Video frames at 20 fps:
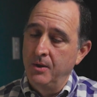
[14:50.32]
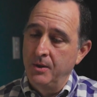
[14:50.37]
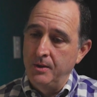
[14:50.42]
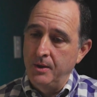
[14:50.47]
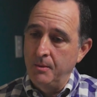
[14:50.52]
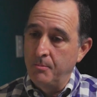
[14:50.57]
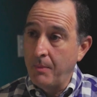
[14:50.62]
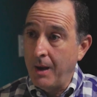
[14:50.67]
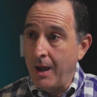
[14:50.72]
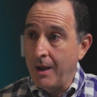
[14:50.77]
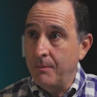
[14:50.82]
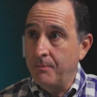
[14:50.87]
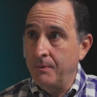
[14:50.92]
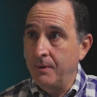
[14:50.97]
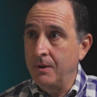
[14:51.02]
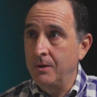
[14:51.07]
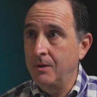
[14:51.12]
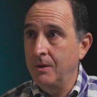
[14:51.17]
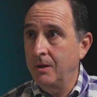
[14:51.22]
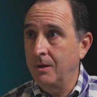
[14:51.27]
in my
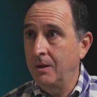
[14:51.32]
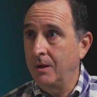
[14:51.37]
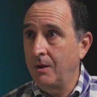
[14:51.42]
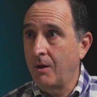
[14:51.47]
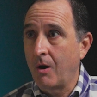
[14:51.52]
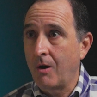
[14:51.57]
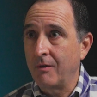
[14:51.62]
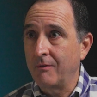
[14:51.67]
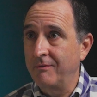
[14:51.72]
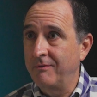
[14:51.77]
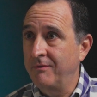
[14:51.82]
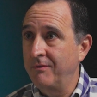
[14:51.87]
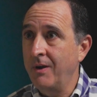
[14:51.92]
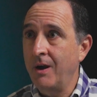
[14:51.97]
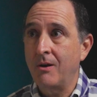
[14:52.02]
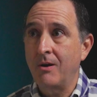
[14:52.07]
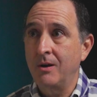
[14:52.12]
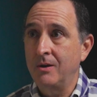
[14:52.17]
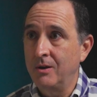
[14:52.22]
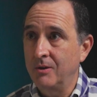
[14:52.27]
opinion, in our
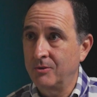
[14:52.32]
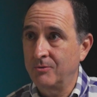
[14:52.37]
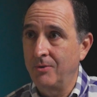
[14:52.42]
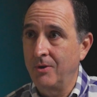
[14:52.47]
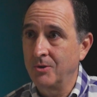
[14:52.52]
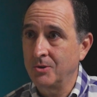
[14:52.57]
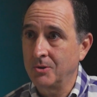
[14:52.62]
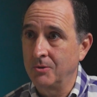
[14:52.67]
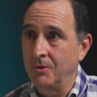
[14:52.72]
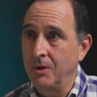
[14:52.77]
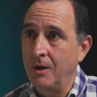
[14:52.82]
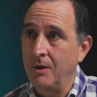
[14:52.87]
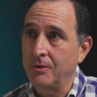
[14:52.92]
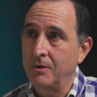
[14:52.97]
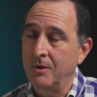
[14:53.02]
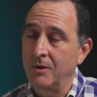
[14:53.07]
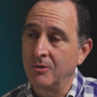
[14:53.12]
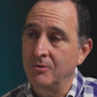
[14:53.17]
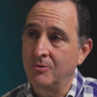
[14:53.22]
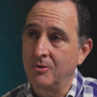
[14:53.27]
very dysfunctional
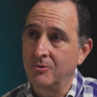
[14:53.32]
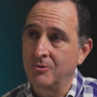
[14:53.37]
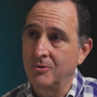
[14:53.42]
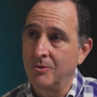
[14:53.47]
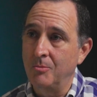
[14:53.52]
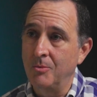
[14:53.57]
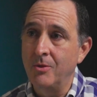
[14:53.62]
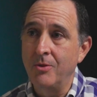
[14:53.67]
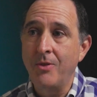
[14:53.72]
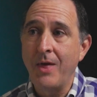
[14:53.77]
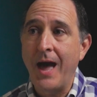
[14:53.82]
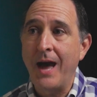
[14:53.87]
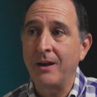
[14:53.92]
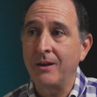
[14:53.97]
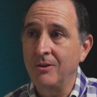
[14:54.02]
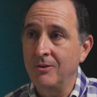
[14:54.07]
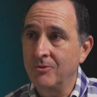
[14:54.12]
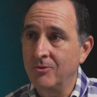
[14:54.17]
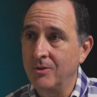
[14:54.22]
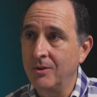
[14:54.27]
healthcare system, that
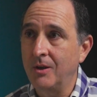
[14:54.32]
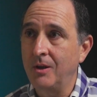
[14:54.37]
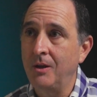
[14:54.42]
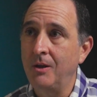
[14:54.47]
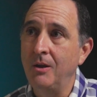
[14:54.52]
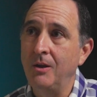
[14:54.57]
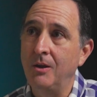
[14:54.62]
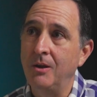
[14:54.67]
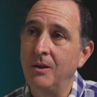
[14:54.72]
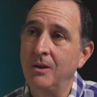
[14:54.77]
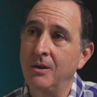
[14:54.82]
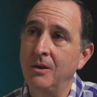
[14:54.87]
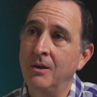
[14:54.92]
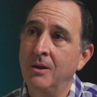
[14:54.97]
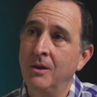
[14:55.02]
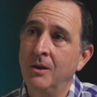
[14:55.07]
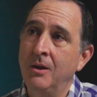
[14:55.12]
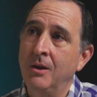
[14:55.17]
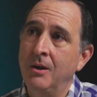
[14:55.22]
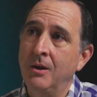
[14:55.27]
is the key
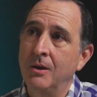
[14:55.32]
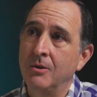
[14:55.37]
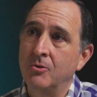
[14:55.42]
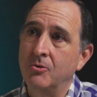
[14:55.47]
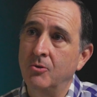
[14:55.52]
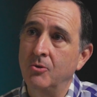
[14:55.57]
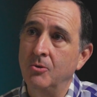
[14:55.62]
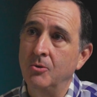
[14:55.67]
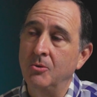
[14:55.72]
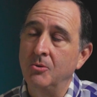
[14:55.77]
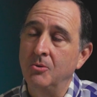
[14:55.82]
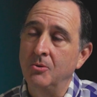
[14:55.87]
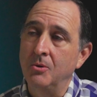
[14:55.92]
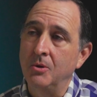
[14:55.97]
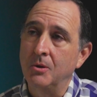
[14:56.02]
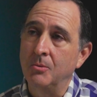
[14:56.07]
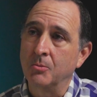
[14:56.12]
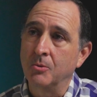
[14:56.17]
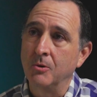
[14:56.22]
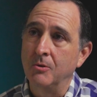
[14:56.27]
to
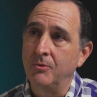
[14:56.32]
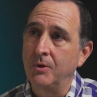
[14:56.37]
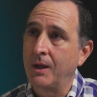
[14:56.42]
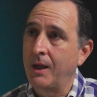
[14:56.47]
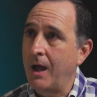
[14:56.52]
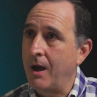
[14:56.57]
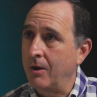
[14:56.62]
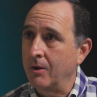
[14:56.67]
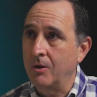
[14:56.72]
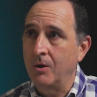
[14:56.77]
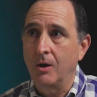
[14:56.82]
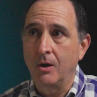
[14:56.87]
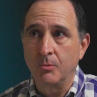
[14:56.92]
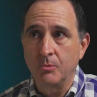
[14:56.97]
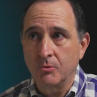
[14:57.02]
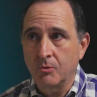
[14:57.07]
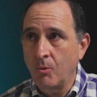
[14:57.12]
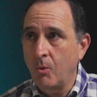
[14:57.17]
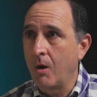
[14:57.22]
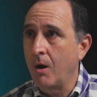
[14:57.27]
improving
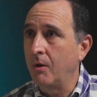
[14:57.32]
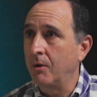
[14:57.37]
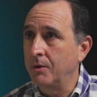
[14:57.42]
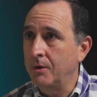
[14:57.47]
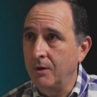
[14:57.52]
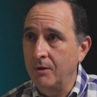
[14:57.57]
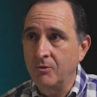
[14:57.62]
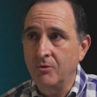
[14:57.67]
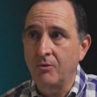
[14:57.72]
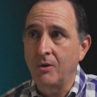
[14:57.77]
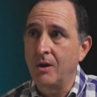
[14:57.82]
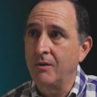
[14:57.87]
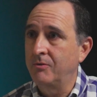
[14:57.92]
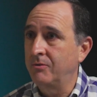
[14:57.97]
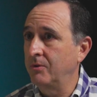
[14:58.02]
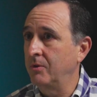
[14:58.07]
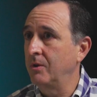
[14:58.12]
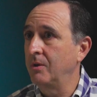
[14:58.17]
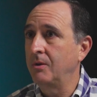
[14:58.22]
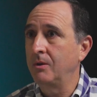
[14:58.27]
outcomes, quality,
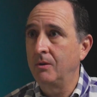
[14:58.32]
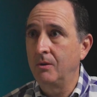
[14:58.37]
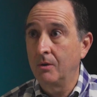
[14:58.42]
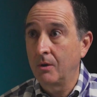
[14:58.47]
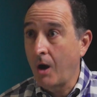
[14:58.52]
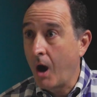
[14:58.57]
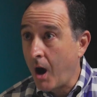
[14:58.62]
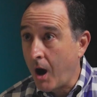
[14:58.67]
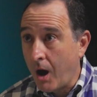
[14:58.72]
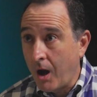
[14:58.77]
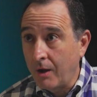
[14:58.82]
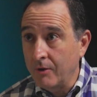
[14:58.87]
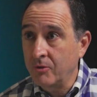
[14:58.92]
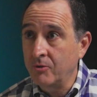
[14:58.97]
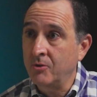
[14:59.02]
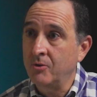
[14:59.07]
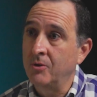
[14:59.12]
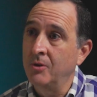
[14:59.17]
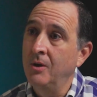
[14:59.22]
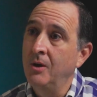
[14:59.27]
safety,
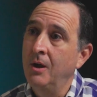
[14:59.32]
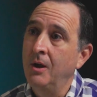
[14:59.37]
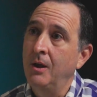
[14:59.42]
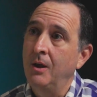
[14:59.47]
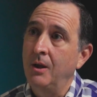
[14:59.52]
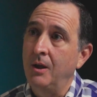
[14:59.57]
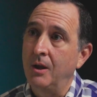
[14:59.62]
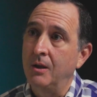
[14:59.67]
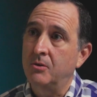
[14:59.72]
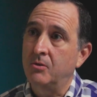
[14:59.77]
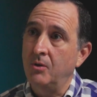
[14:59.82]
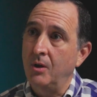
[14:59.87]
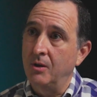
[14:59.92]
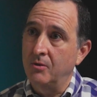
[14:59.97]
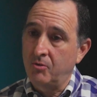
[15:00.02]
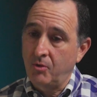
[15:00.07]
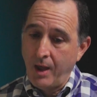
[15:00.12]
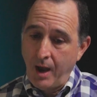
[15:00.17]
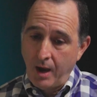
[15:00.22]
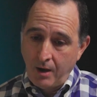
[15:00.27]
cost.
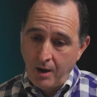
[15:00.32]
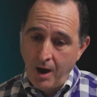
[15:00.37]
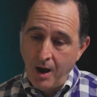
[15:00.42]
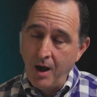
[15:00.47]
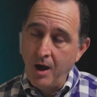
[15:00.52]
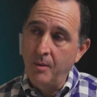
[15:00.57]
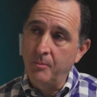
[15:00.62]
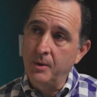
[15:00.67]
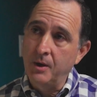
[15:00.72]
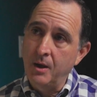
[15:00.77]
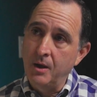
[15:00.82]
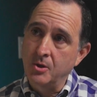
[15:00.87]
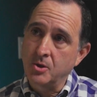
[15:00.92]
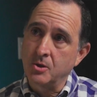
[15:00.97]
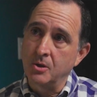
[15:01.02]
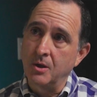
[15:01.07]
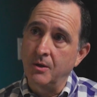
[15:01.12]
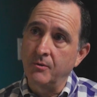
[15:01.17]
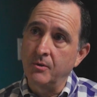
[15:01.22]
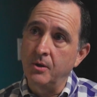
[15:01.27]
It's that
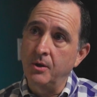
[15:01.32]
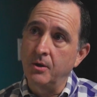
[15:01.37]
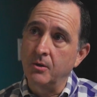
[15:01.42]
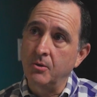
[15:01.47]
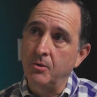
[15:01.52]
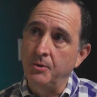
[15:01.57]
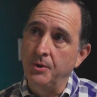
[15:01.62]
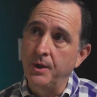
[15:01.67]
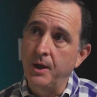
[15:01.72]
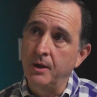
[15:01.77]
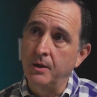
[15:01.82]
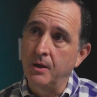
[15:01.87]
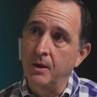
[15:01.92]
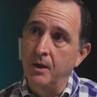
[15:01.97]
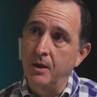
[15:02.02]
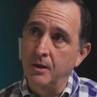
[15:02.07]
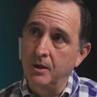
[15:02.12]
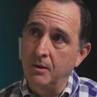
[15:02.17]
combination of clinical data and